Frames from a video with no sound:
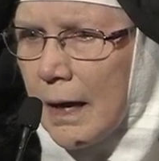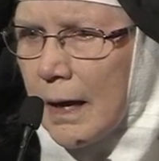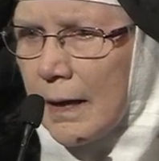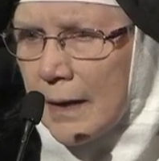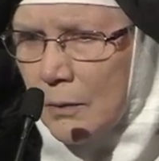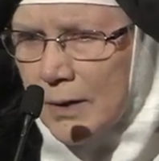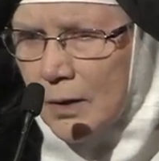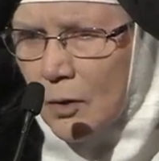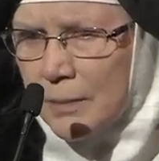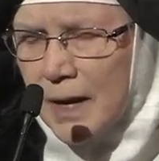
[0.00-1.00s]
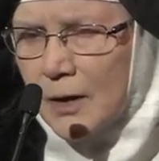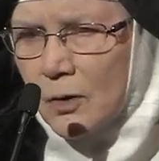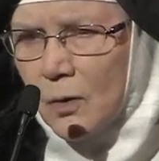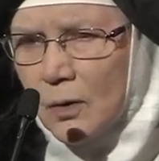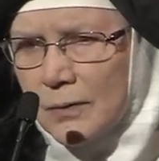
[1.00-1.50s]
And I went home and I
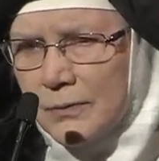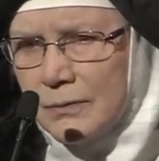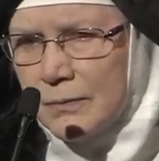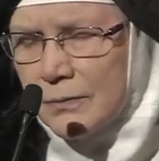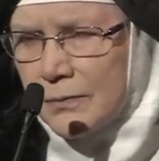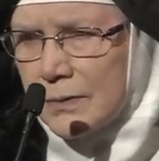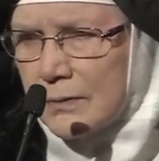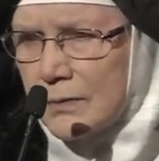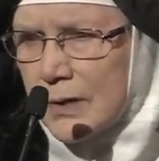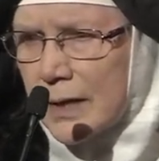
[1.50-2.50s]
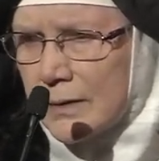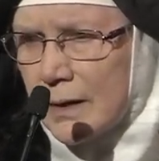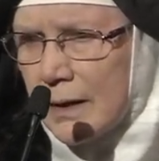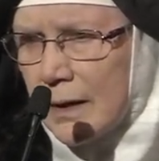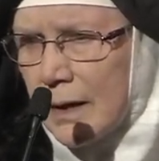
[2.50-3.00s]
called to get
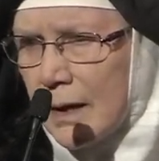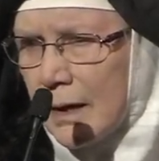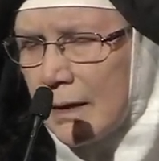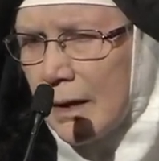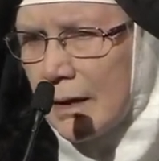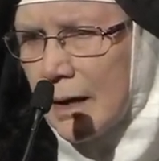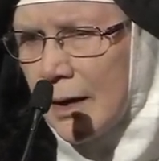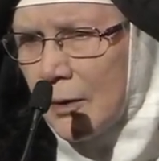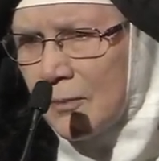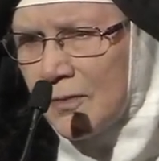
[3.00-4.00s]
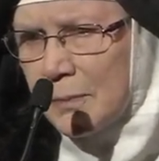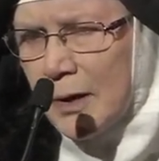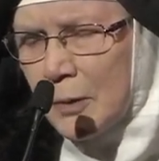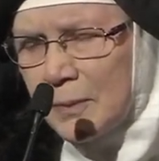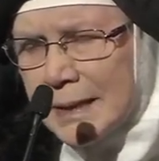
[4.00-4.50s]

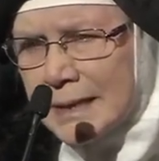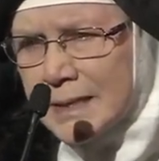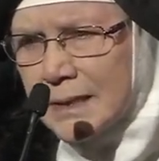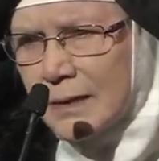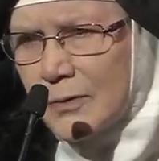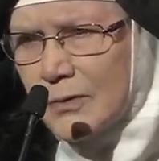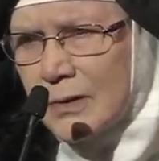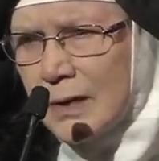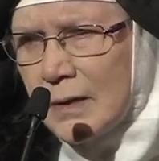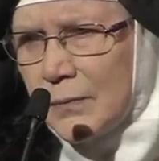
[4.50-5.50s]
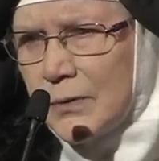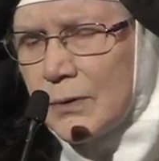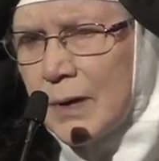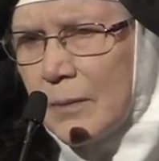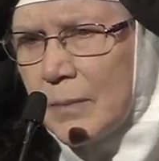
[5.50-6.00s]
airplane tickets to
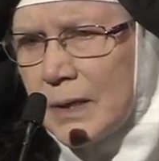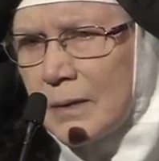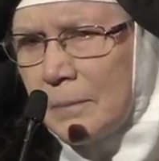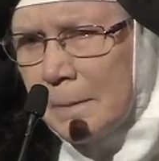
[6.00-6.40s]
get me